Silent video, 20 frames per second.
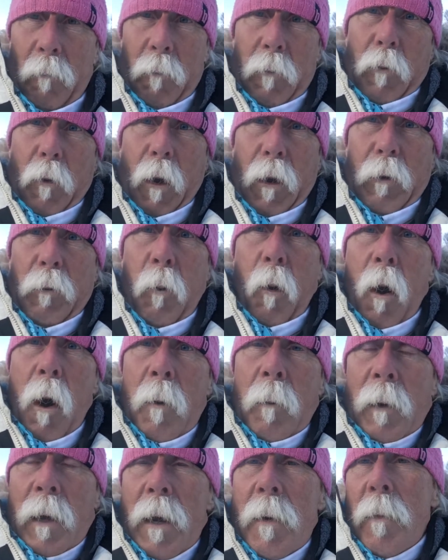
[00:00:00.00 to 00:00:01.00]
Dress
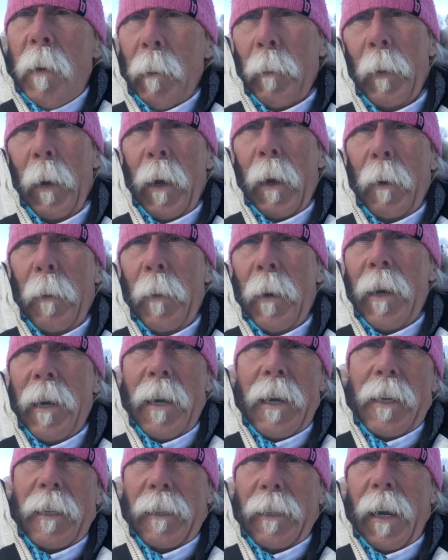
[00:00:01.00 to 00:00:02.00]
warmly, but it'll be a
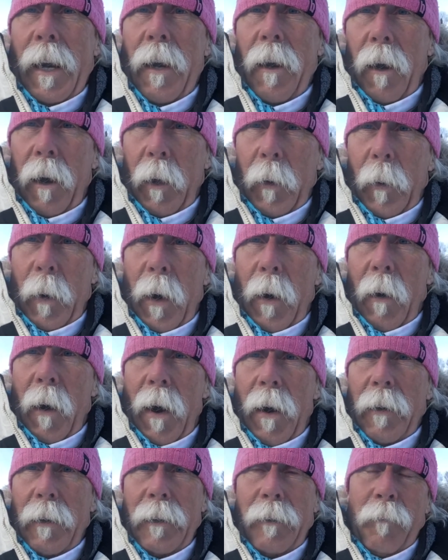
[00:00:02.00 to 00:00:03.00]
nice day all the way
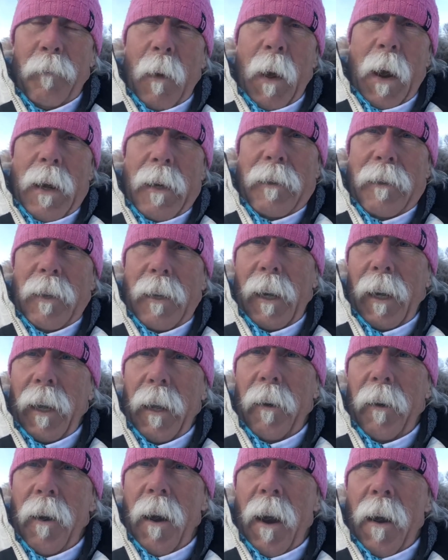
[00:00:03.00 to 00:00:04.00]
around. Hey, see you
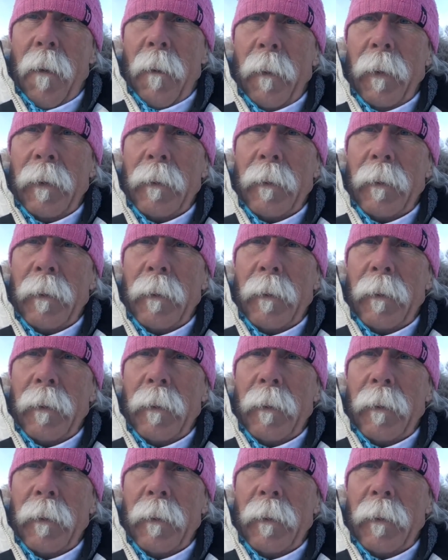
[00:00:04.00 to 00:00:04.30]
later on.